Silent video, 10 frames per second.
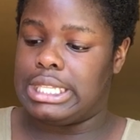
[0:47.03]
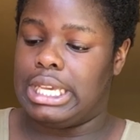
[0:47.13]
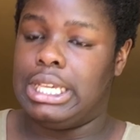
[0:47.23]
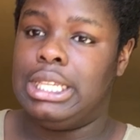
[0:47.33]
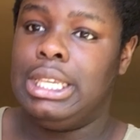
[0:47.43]

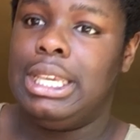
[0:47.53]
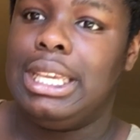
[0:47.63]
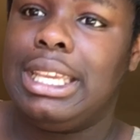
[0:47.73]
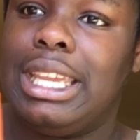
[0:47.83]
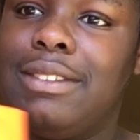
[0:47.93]
Can't
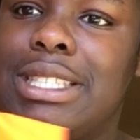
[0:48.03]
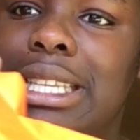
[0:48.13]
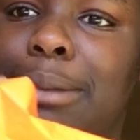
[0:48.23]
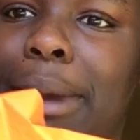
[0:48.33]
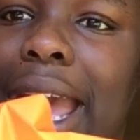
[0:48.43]
even see the